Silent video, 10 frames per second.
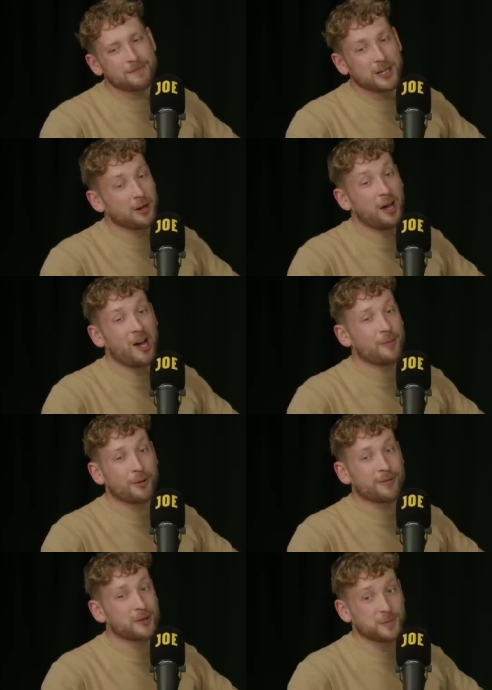you know, a high
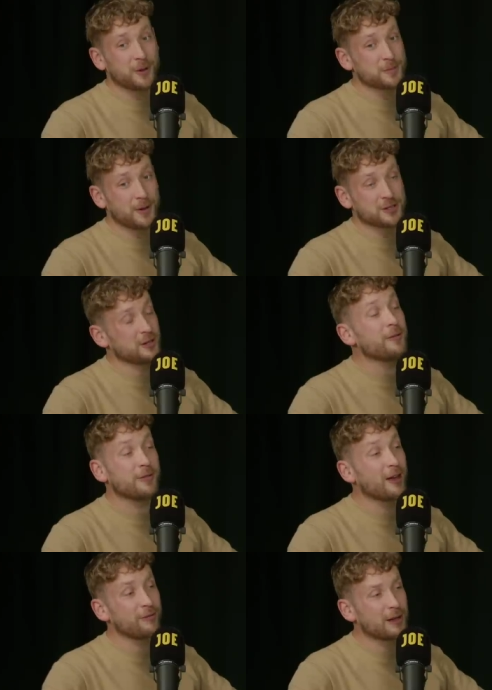profile spokesperson
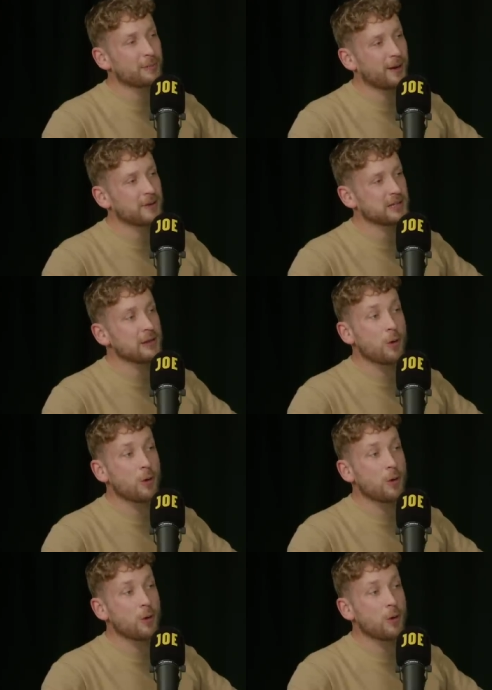of the governing party.